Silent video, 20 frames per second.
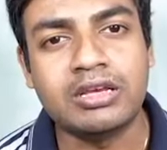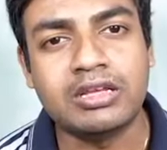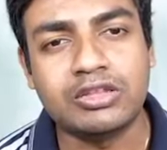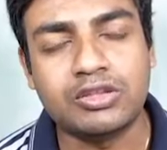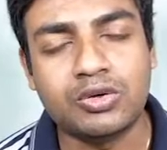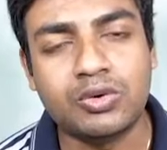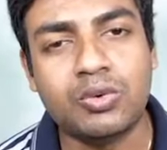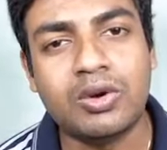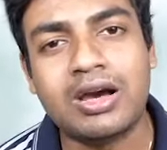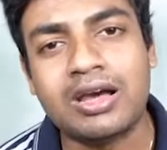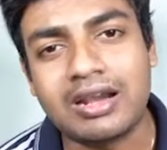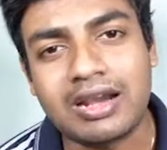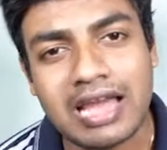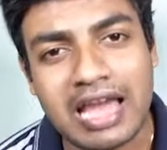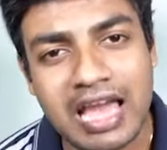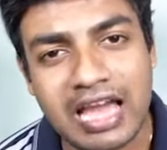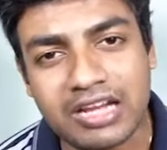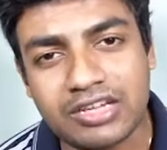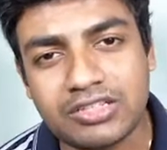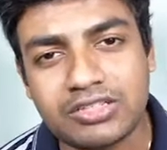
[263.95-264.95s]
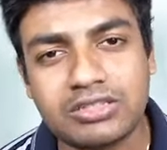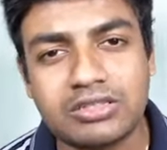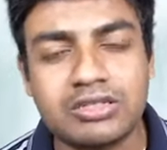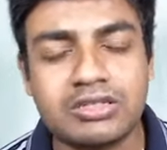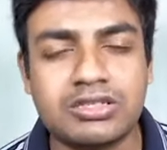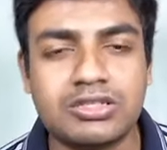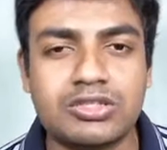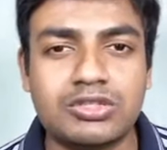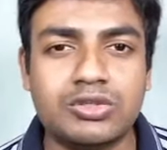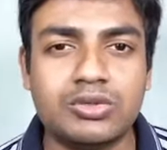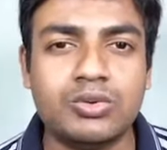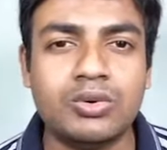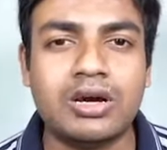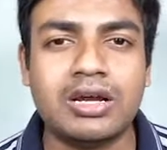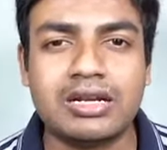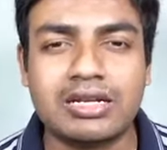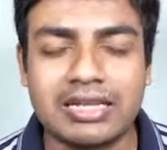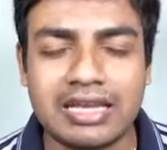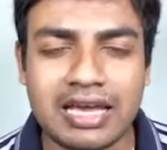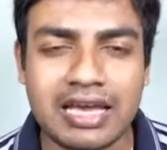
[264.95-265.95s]
through our actions, through our
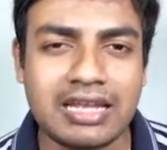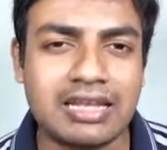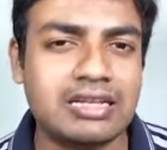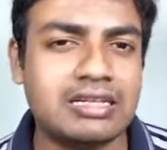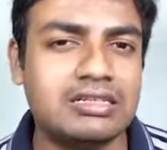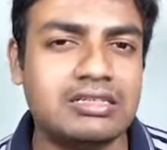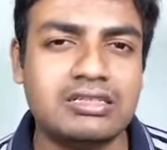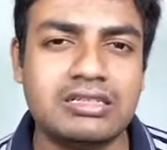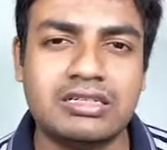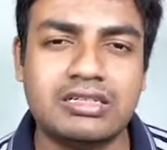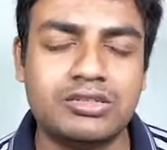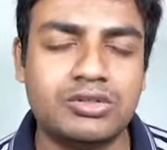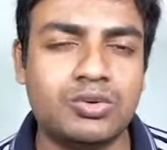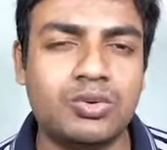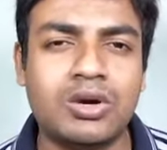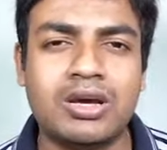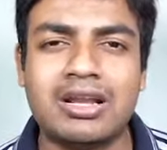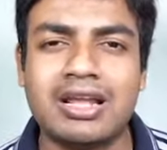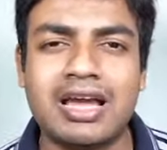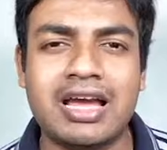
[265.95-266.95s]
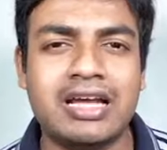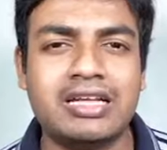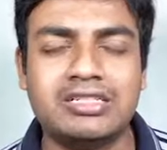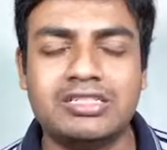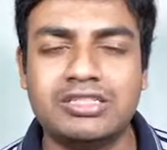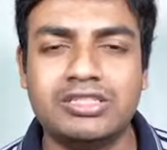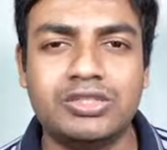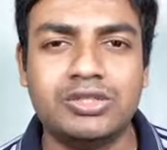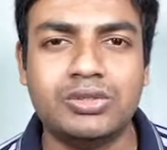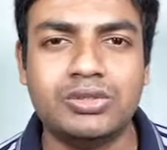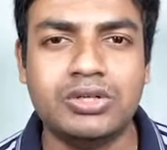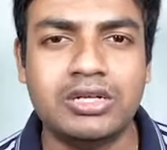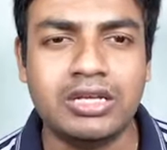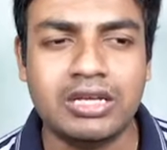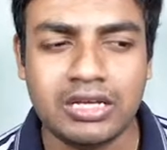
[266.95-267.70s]
character, through our attitude,